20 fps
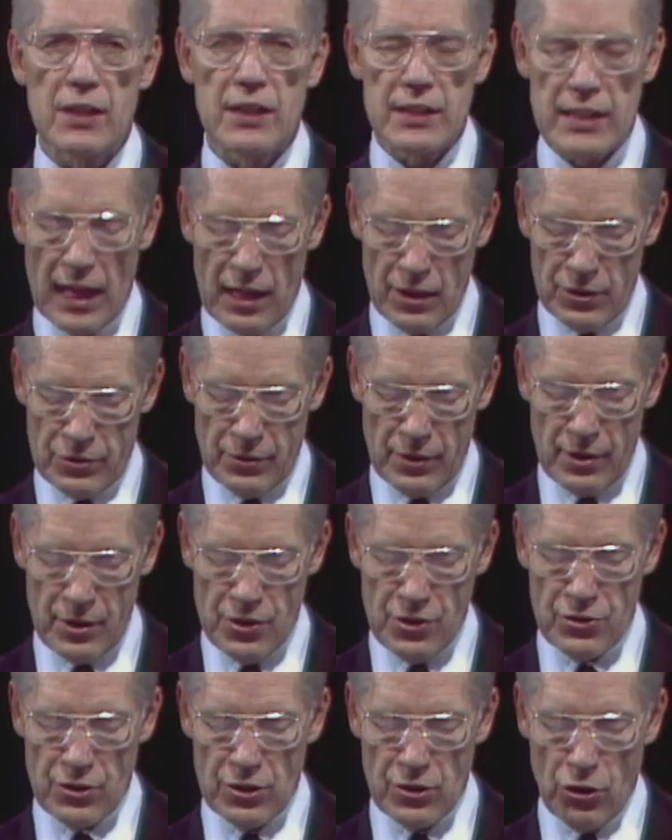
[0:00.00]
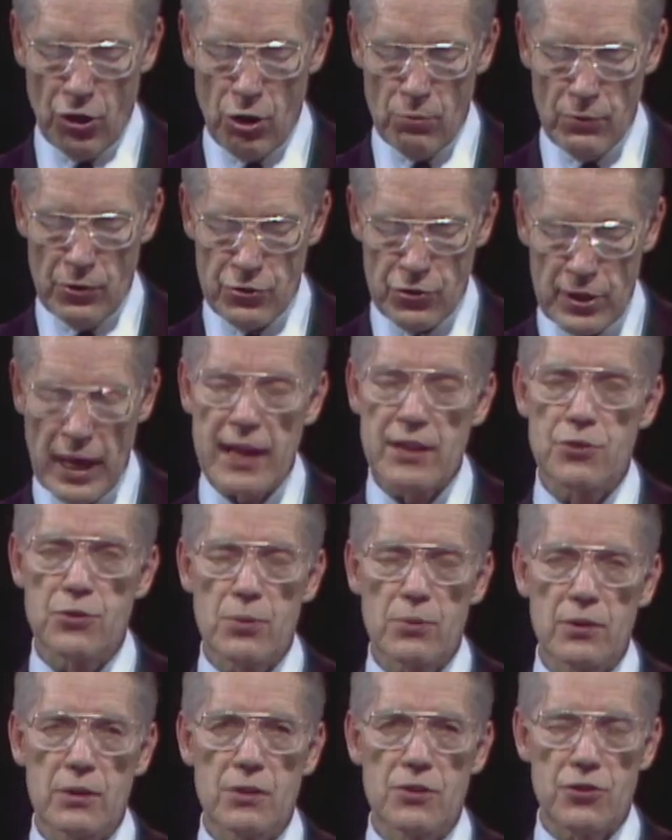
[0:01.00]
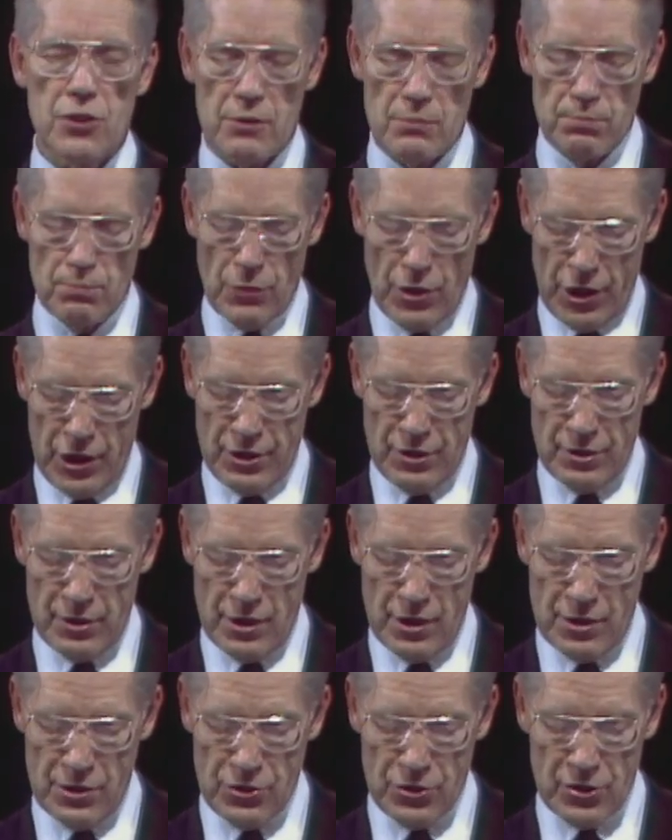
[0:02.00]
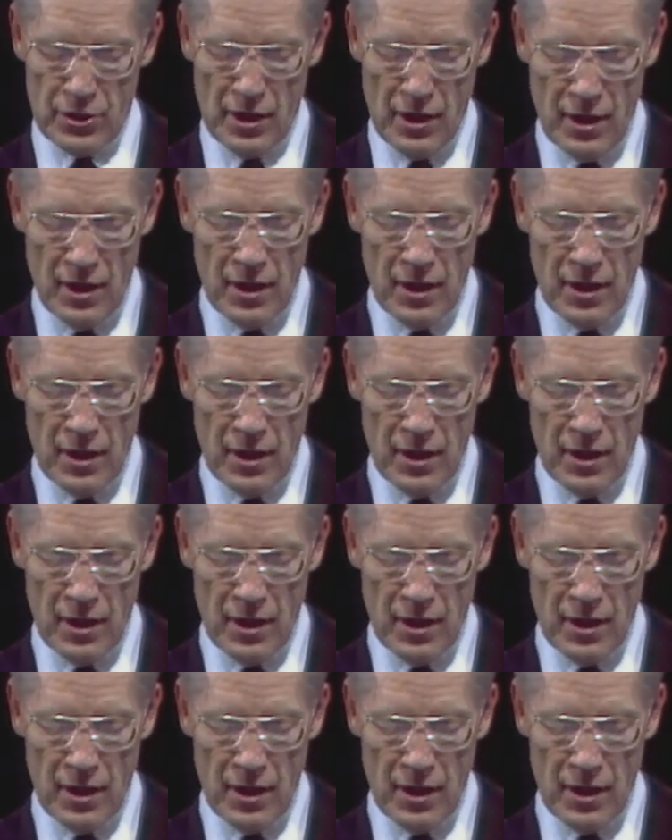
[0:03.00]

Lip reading: adulterers and homosexuals and murderers